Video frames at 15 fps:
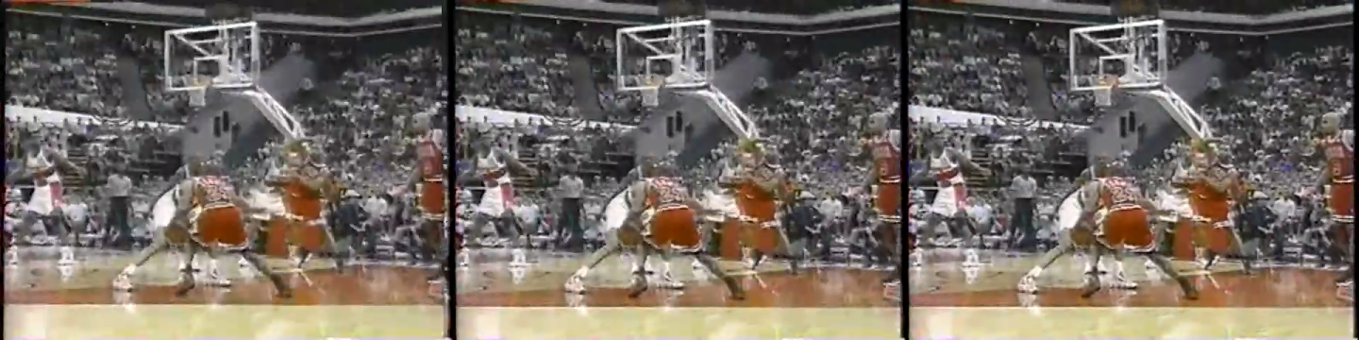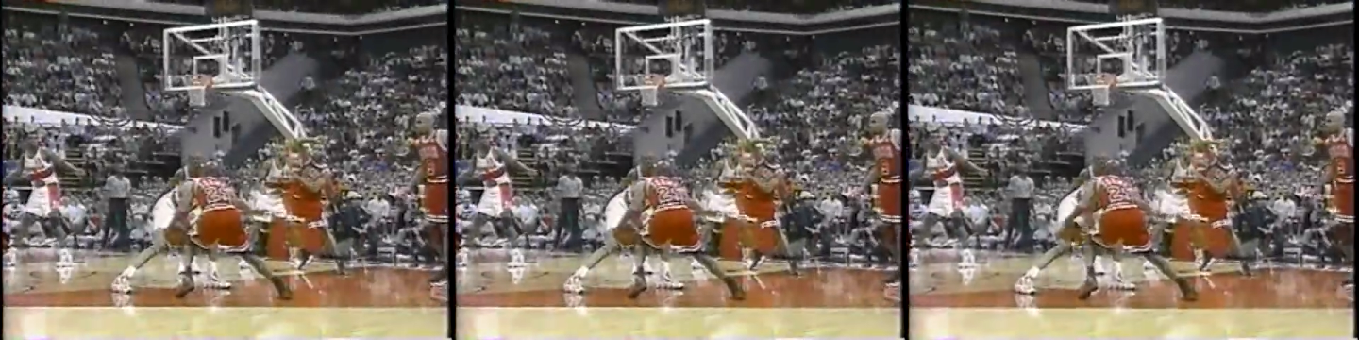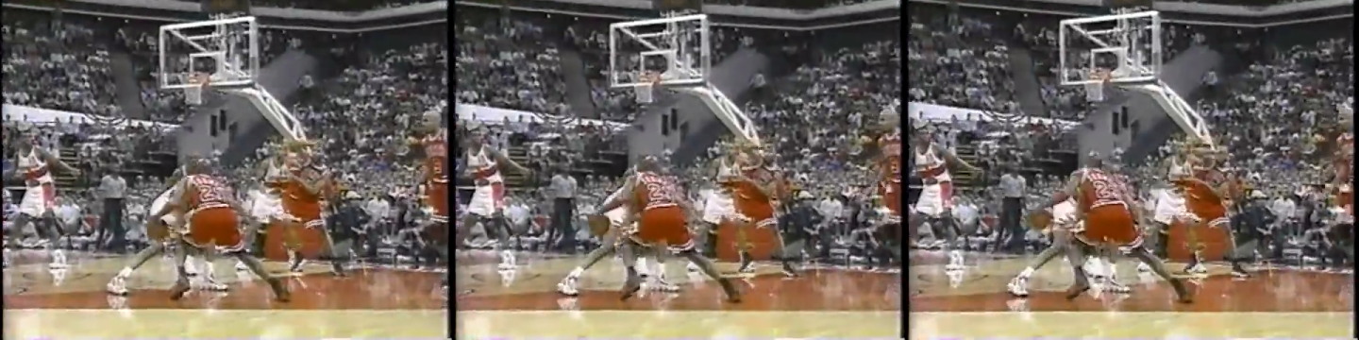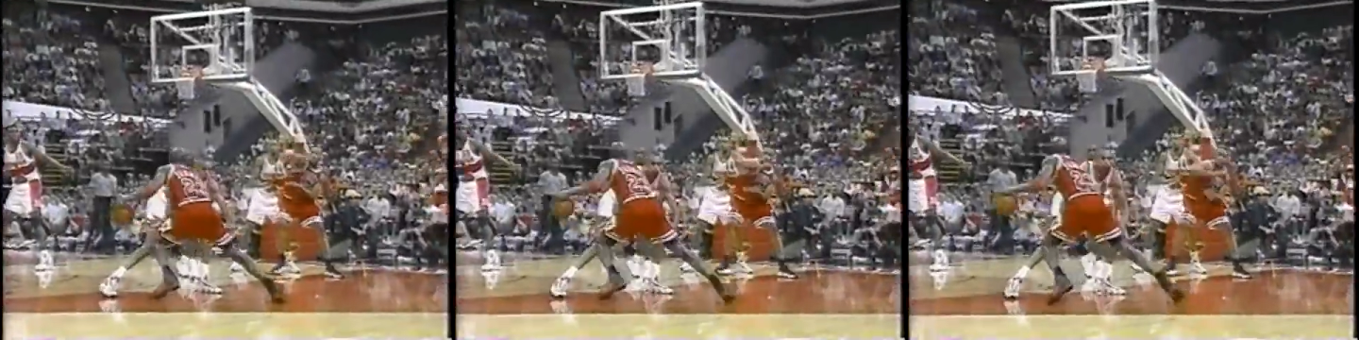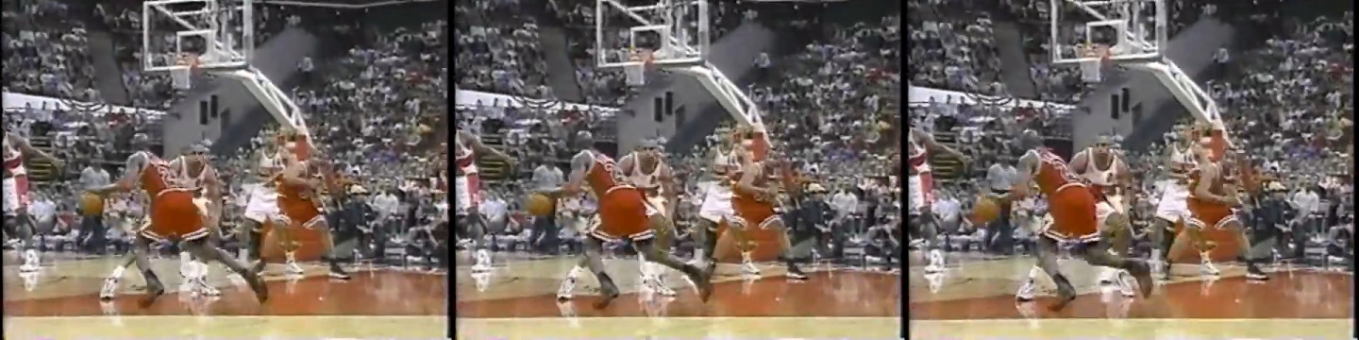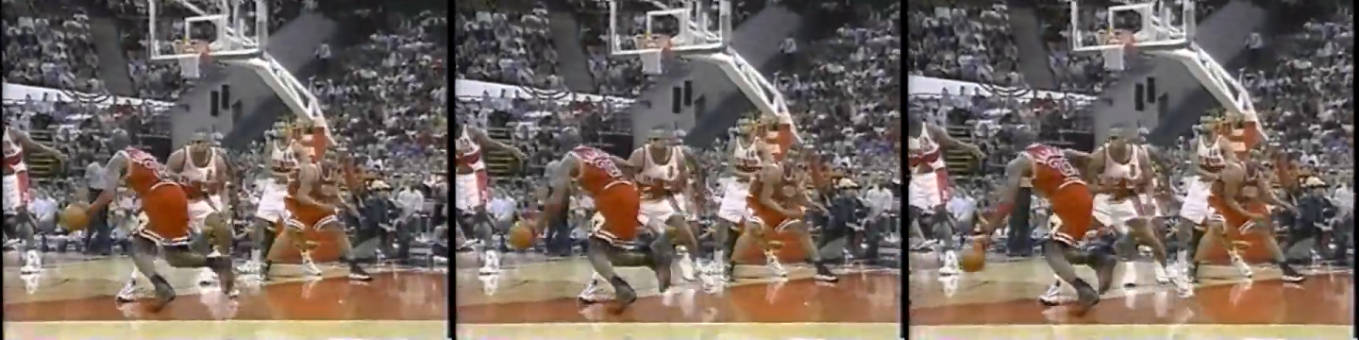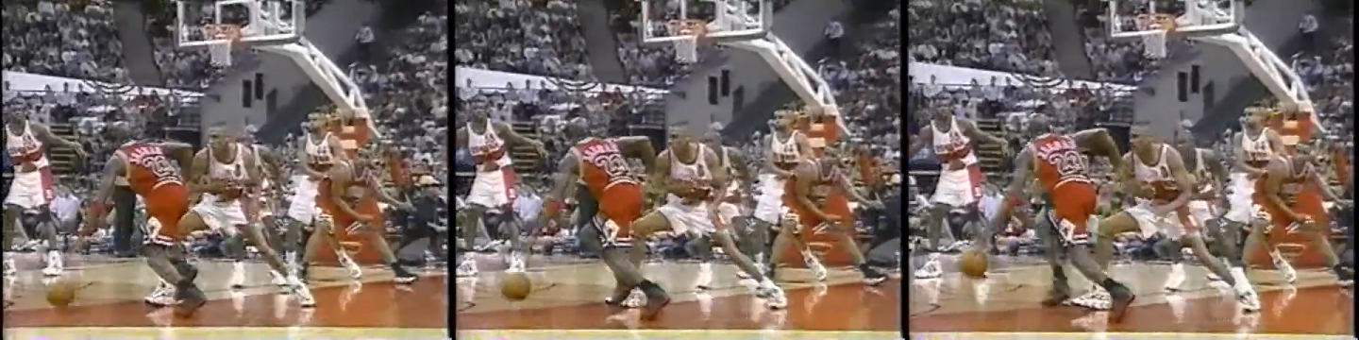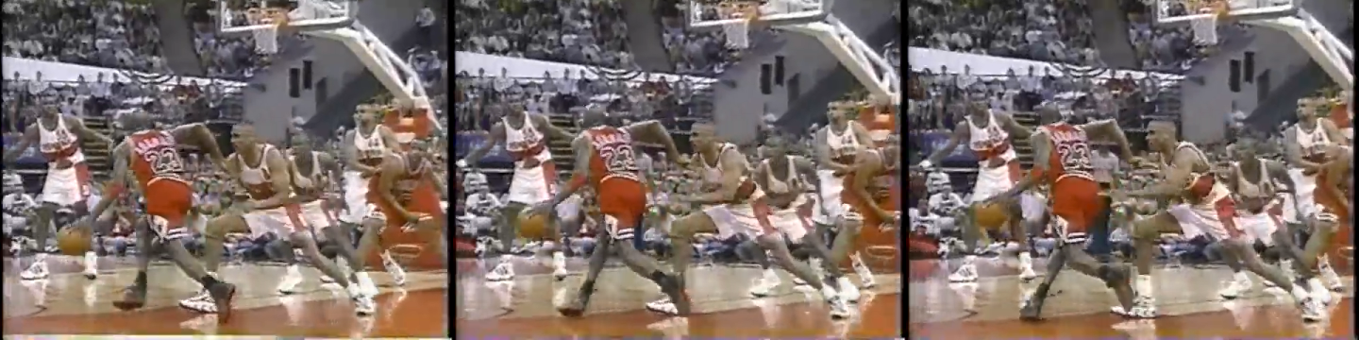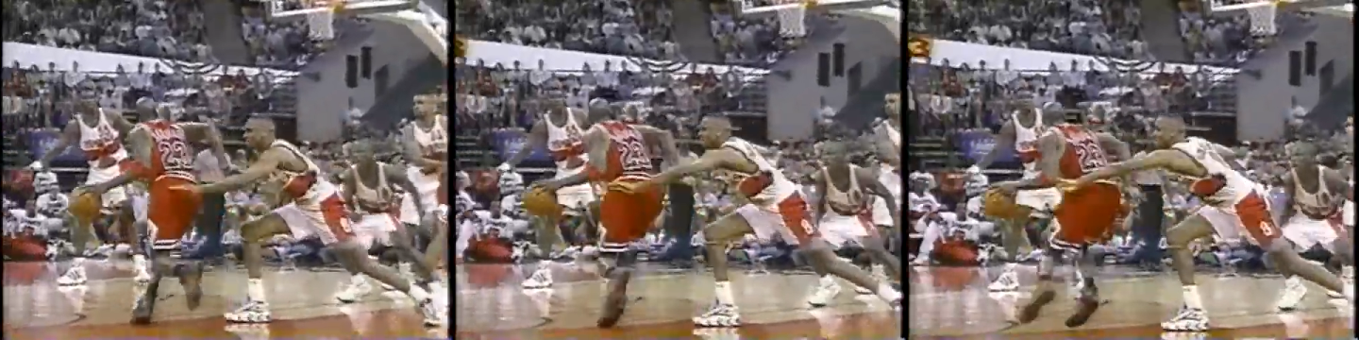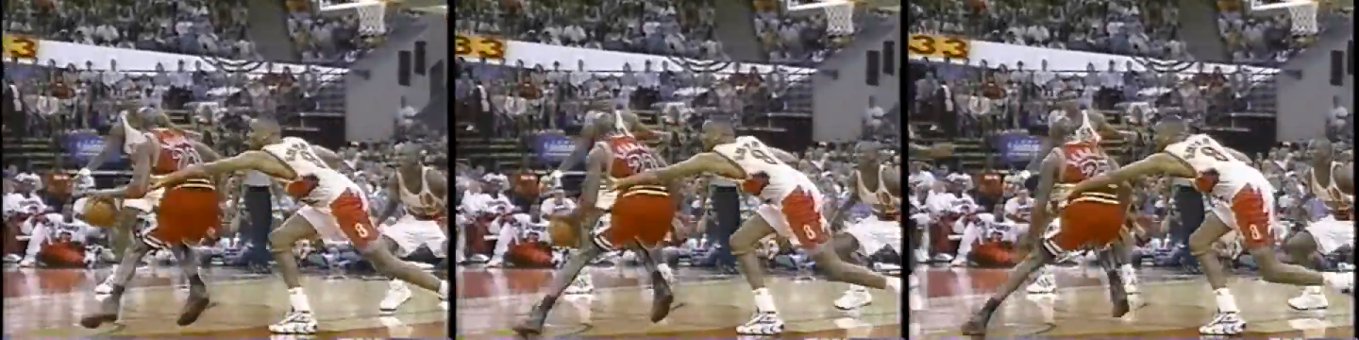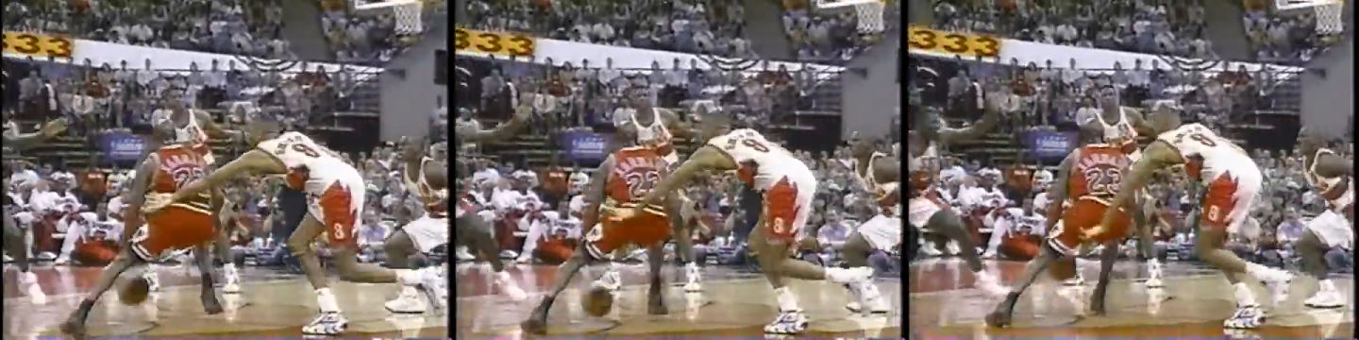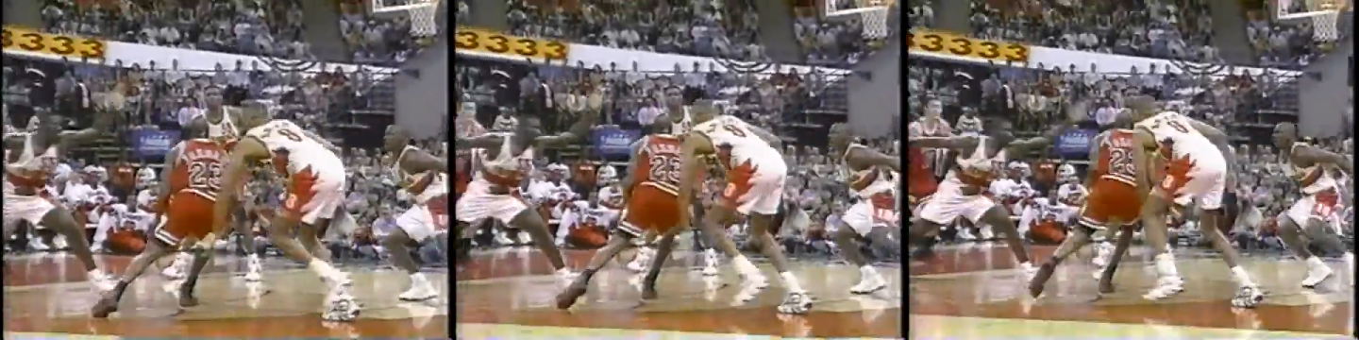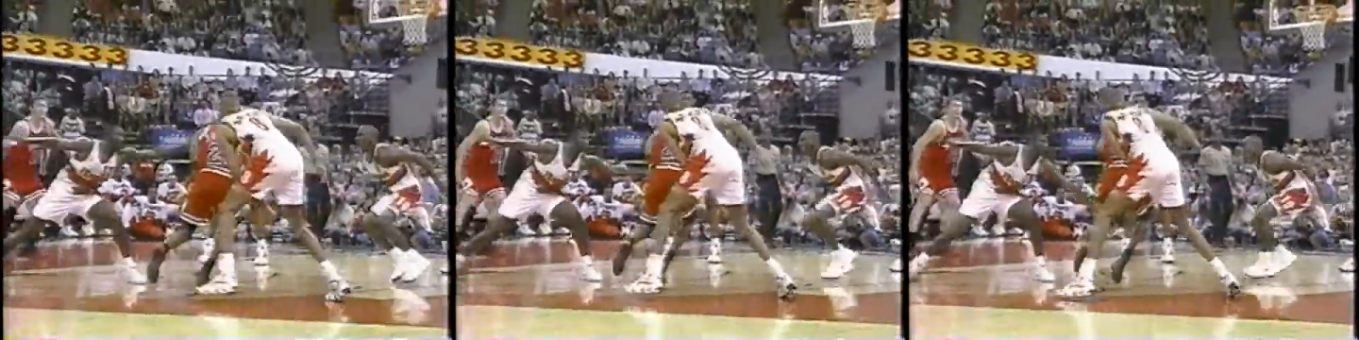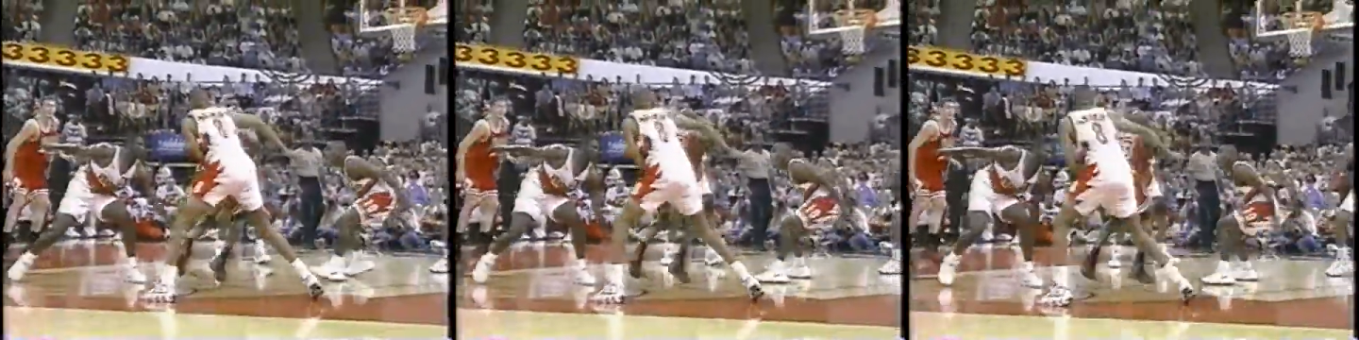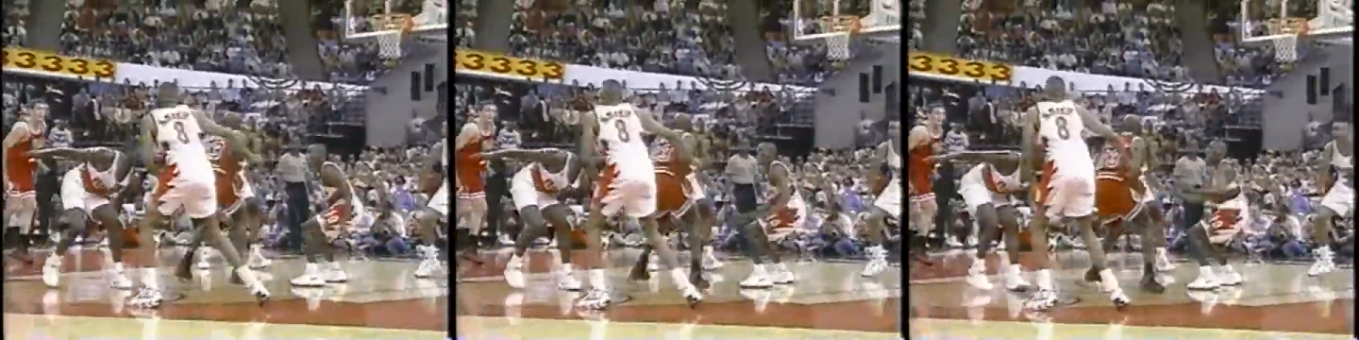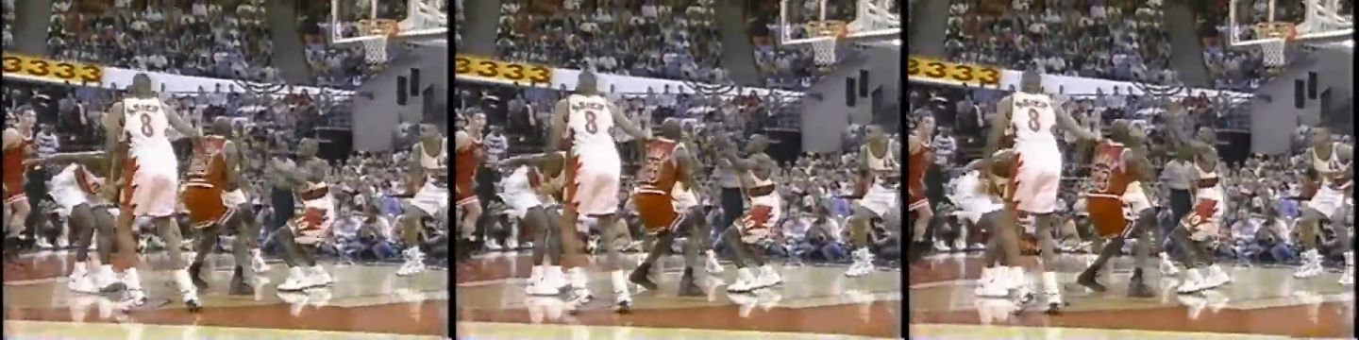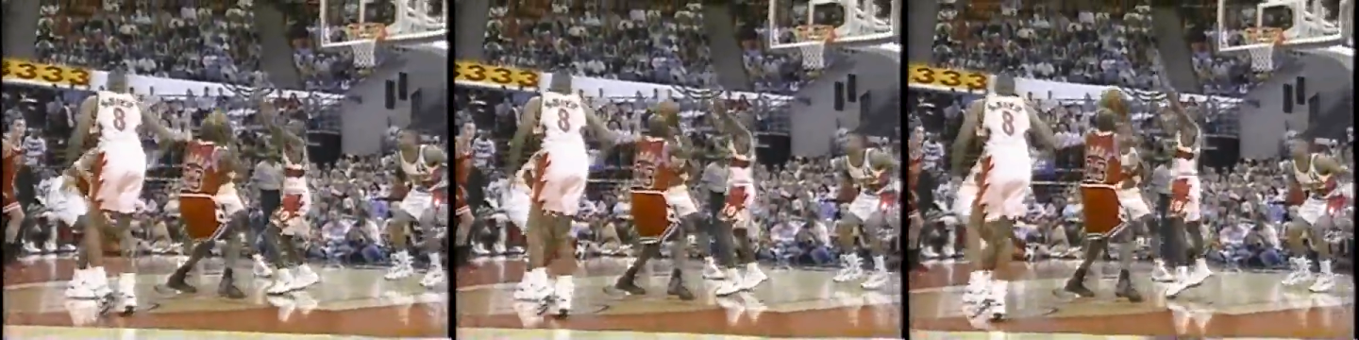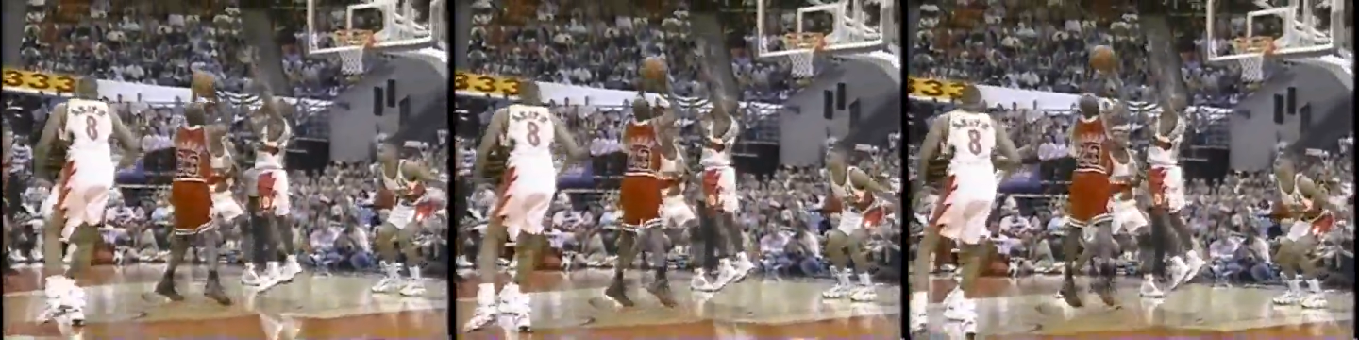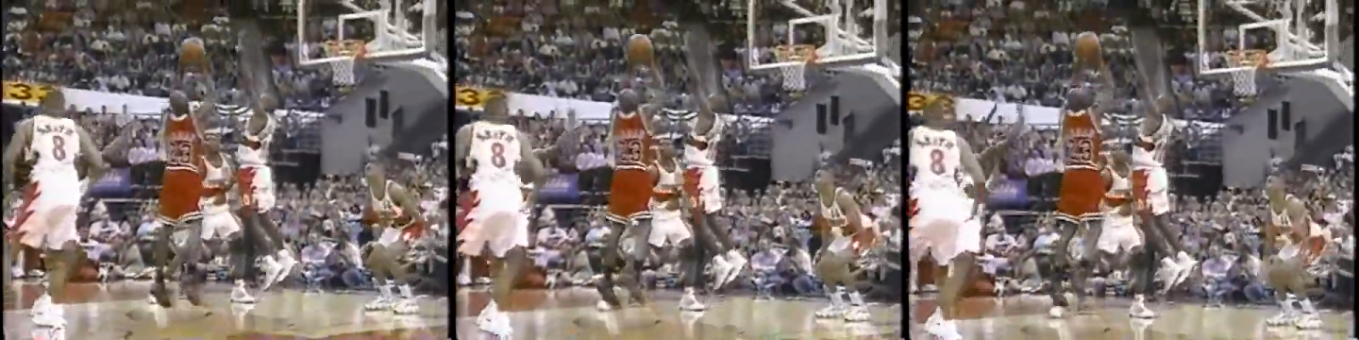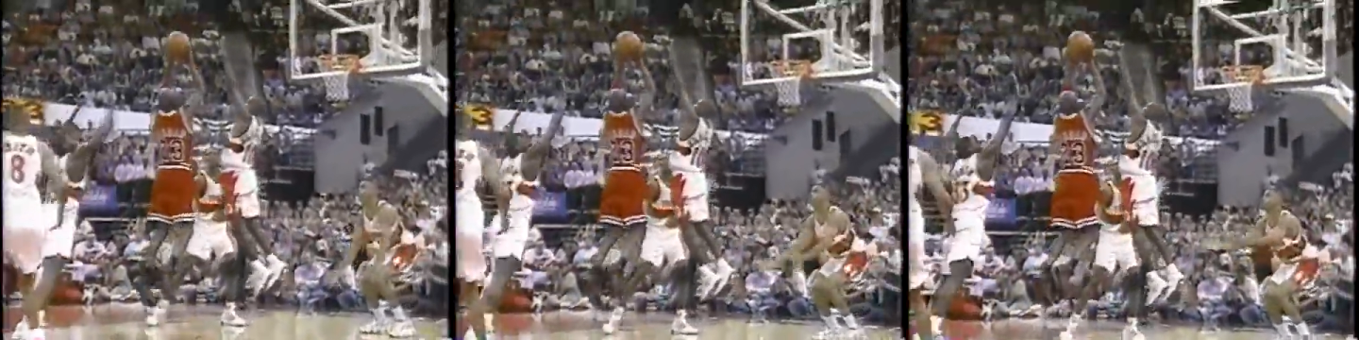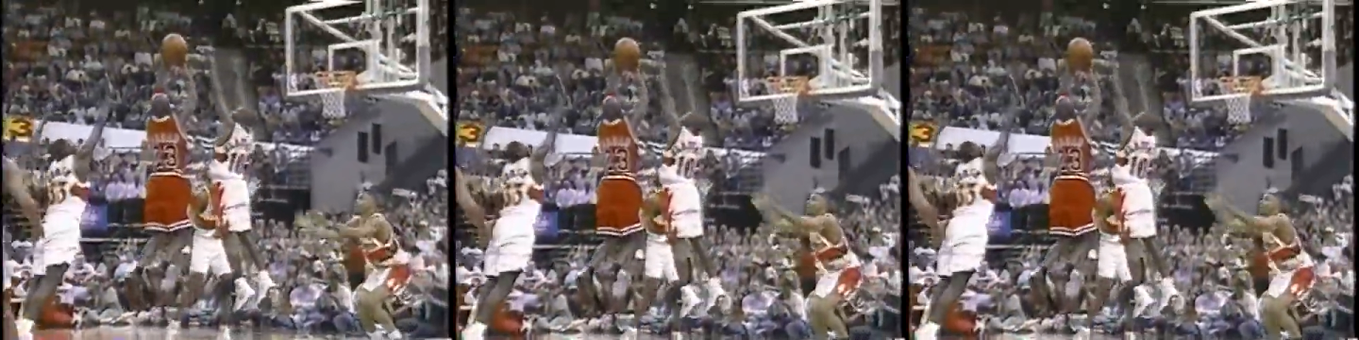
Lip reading: No face is visible, so there are no lips to read.